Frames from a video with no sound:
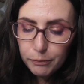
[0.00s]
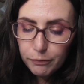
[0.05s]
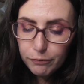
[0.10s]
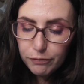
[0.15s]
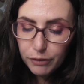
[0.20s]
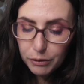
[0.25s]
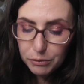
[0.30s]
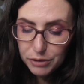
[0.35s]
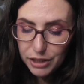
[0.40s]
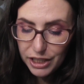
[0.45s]

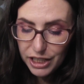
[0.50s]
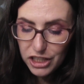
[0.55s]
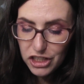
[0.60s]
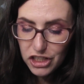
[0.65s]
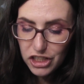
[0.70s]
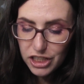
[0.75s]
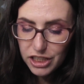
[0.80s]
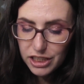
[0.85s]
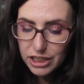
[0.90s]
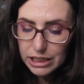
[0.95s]

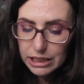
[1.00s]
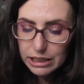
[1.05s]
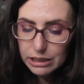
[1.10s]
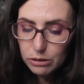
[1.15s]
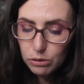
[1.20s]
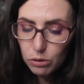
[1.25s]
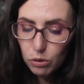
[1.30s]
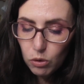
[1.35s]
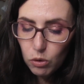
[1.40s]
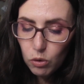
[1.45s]
Foundations
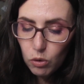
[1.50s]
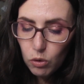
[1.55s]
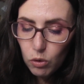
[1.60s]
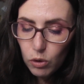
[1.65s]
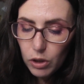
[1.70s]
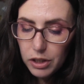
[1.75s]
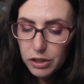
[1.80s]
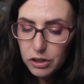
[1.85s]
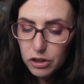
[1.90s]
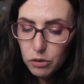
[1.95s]

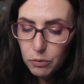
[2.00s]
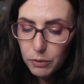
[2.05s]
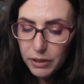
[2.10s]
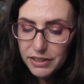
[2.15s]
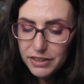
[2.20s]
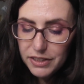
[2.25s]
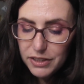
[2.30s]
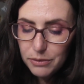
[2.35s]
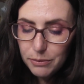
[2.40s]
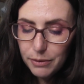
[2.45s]
in
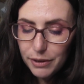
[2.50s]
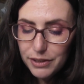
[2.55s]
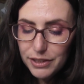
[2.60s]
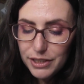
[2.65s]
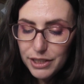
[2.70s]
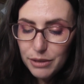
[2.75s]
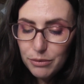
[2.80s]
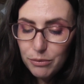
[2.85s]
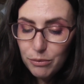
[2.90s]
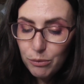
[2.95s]

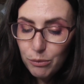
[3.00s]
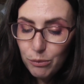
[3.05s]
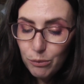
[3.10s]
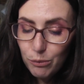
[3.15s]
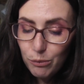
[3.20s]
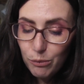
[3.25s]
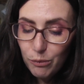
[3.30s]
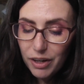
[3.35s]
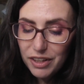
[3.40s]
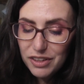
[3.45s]
2020
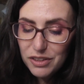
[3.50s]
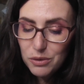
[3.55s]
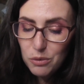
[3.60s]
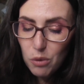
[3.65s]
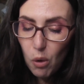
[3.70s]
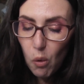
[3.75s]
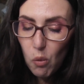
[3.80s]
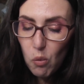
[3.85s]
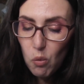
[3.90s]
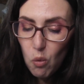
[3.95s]
went to
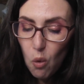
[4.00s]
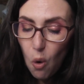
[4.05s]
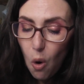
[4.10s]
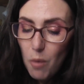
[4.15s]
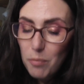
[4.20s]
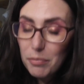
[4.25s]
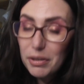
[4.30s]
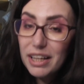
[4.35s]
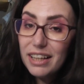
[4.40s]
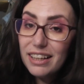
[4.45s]
a
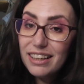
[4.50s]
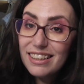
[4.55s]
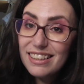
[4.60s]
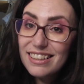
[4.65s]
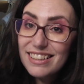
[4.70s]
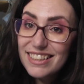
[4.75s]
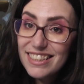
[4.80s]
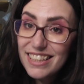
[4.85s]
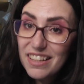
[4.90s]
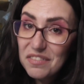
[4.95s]
whopping
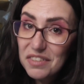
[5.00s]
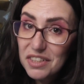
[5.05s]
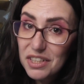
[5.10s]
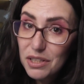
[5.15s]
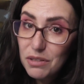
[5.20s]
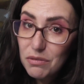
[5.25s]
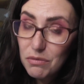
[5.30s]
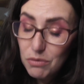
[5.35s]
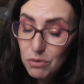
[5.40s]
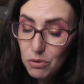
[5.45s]

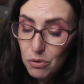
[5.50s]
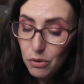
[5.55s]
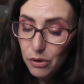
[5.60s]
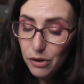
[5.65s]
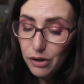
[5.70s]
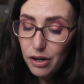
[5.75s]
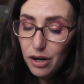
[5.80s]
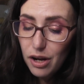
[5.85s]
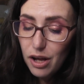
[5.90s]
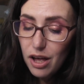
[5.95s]

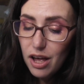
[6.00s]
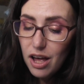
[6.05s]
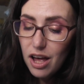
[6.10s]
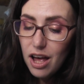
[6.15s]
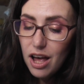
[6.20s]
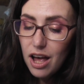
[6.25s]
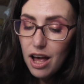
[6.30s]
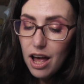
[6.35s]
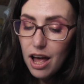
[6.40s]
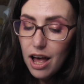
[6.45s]
74,
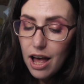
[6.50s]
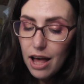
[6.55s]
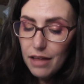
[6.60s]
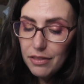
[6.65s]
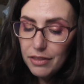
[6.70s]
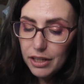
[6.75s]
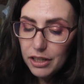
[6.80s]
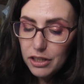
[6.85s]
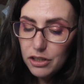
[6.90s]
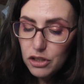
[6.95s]
and
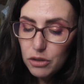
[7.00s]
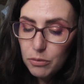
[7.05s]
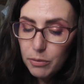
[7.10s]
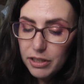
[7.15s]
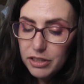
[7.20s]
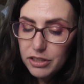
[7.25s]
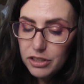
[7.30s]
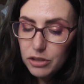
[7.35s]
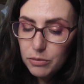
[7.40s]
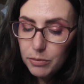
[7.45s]
then in
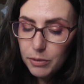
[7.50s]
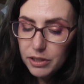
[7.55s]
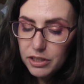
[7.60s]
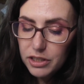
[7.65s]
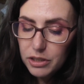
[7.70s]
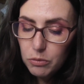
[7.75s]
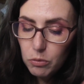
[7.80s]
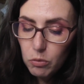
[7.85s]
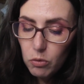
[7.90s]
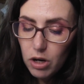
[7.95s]

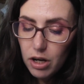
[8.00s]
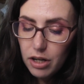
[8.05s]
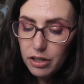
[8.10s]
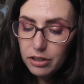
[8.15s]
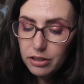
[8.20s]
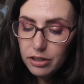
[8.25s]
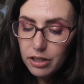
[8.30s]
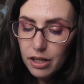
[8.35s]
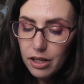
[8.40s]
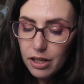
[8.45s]

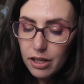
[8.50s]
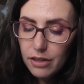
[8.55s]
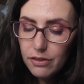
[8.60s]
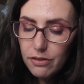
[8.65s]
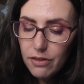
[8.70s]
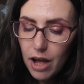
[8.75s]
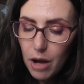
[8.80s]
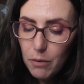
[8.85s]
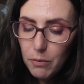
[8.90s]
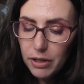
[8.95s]
2021
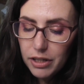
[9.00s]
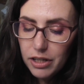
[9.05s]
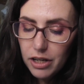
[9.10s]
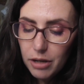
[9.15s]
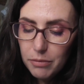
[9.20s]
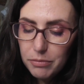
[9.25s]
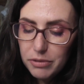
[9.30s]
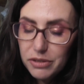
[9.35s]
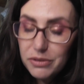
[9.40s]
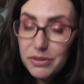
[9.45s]
that went
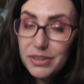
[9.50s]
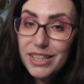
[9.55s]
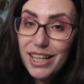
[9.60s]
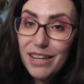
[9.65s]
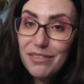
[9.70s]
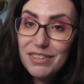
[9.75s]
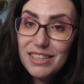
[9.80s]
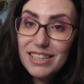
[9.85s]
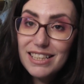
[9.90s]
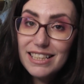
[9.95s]
up to
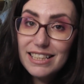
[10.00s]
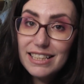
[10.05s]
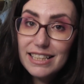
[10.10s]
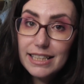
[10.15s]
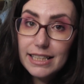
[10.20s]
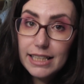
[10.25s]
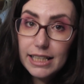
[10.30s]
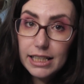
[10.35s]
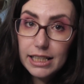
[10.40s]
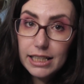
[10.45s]

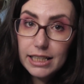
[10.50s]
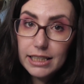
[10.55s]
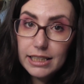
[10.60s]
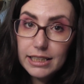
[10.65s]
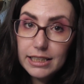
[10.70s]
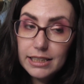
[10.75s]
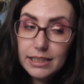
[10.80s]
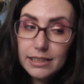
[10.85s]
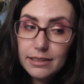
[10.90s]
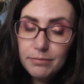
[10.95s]

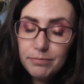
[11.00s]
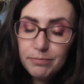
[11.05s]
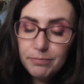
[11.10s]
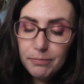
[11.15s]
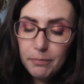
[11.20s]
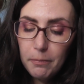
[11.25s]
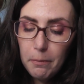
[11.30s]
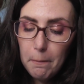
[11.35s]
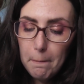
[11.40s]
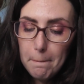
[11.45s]
76.
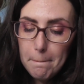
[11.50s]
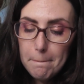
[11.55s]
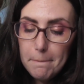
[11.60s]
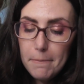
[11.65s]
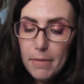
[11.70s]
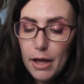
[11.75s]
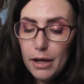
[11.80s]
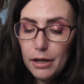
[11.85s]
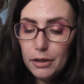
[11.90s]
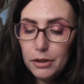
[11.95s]

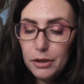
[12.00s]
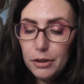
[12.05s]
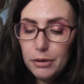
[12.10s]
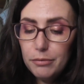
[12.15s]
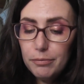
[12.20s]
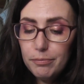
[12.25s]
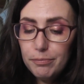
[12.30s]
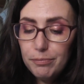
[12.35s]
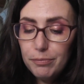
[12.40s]
I know.